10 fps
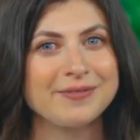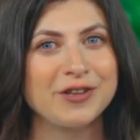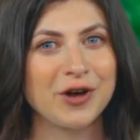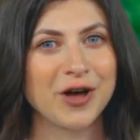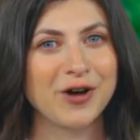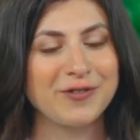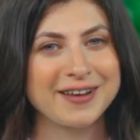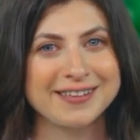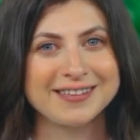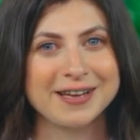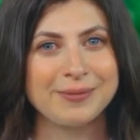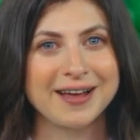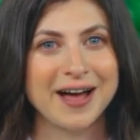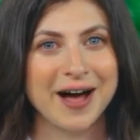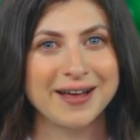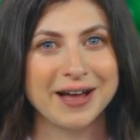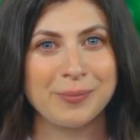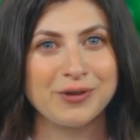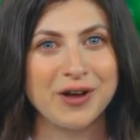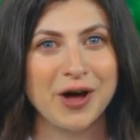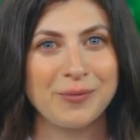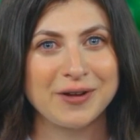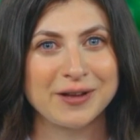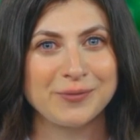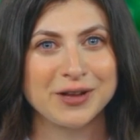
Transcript: You're offered a steaming hot cup of coffee,